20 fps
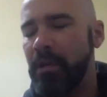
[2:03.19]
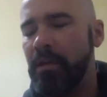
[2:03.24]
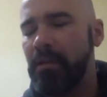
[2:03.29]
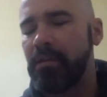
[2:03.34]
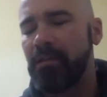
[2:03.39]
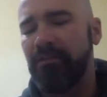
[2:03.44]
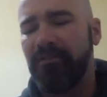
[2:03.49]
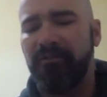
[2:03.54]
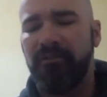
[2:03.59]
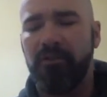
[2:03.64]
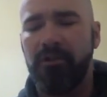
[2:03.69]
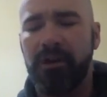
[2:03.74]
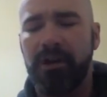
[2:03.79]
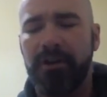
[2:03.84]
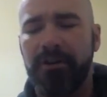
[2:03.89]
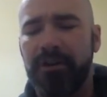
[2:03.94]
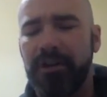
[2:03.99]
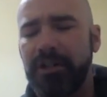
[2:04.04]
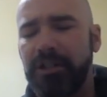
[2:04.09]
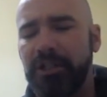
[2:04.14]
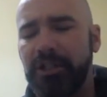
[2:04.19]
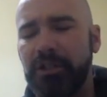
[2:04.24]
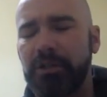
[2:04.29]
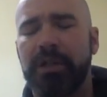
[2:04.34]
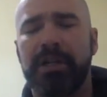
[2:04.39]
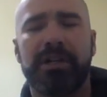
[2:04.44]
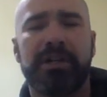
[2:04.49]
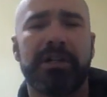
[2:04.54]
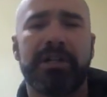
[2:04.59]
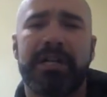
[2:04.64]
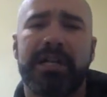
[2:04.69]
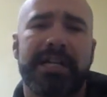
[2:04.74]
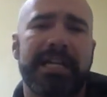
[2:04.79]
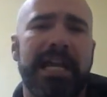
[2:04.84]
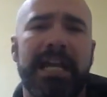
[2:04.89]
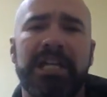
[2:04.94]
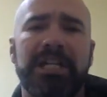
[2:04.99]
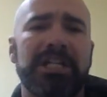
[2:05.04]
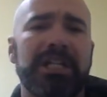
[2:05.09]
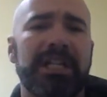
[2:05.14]
So four hundred, two hundred,
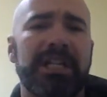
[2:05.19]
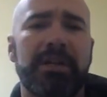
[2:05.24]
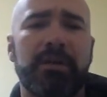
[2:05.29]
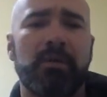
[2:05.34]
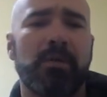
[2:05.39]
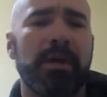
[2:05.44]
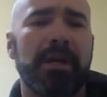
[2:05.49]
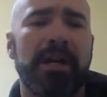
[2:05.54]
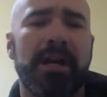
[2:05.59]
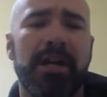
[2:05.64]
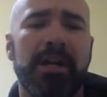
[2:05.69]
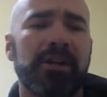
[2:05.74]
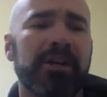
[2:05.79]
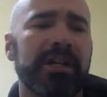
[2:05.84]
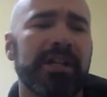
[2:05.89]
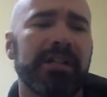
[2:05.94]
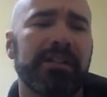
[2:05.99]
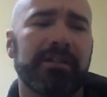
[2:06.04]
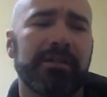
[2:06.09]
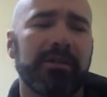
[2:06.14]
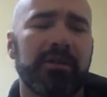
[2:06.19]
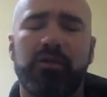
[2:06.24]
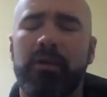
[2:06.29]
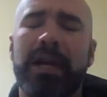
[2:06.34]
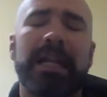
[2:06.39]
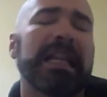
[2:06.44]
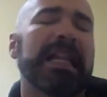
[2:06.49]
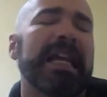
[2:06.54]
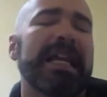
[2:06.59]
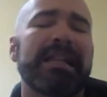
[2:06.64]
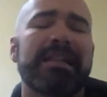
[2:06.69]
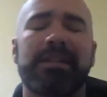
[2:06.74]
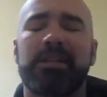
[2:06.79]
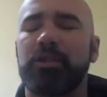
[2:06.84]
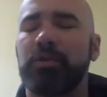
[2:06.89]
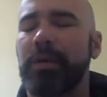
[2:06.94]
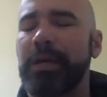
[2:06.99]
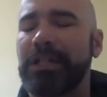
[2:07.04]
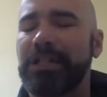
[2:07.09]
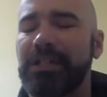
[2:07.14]
occasionally one hundred in great light
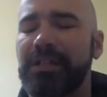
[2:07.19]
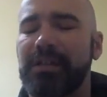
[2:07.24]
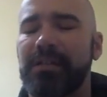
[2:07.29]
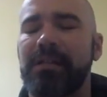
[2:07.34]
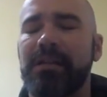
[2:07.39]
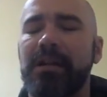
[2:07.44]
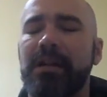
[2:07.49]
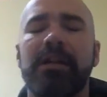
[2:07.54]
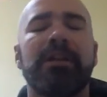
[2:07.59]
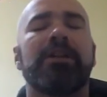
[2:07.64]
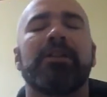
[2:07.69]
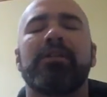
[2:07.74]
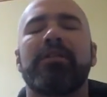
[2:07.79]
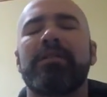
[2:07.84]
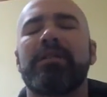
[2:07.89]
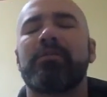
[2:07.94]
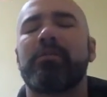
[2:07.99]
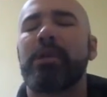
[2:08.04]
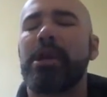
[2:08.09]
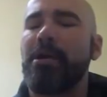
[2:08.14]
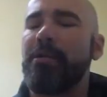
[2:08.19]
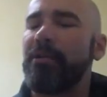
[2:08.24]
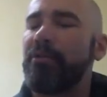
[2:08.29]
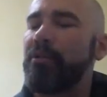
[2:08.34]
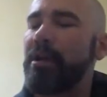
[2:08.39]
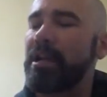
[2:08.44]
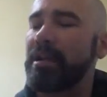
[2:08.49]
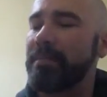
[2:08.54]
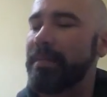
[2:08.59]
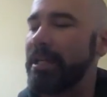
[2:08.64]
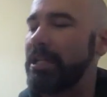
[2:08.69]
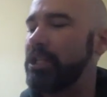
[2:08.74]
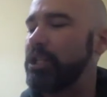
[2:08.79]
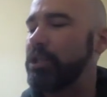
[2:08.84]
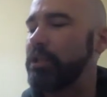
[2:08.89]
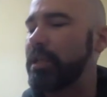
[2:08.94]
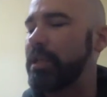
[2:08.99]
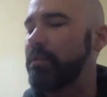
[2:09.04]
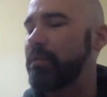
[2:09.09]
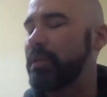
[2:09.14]
situations. Those are what I would recommend
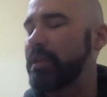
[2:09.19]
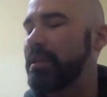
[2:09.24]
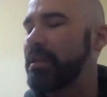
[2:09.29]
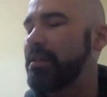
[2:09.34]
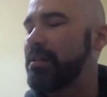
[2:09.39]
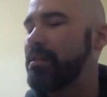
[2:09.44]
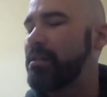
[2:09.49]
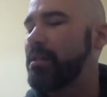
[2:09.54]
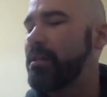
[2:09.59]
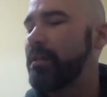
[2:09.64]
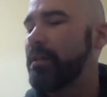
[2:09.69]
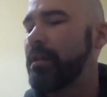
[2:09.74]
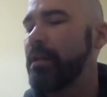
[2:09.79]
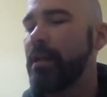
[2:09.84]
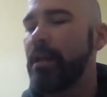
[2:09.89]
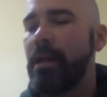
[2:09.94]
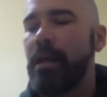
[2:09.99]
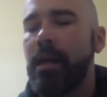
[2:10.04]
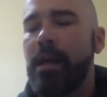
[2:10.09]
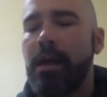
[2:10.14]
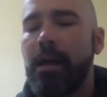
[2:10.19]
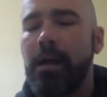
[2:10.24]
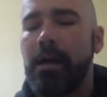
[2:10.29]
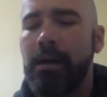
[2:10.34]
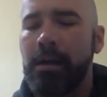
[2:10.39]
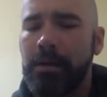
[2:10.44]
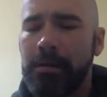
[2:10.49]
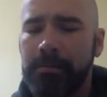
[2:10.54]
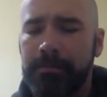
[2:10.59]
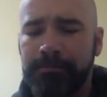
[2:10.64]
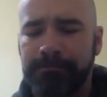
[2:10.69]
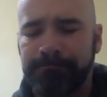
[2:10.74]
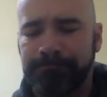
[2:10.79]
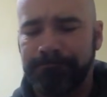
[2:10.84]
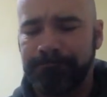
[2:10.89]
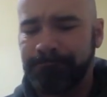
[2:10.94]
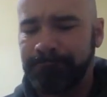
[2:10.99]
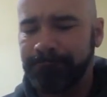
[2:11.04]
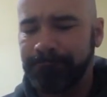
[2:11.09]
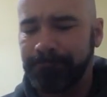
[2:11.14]
shooting with this.
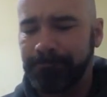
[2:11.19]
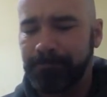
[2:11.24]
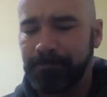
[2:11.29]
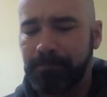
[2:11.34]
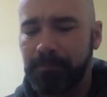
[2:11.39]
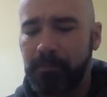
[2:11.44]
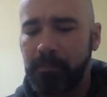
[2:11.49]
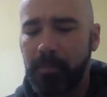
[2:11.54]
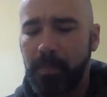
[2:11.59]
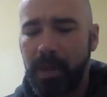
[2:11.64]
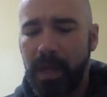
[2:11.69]
Um...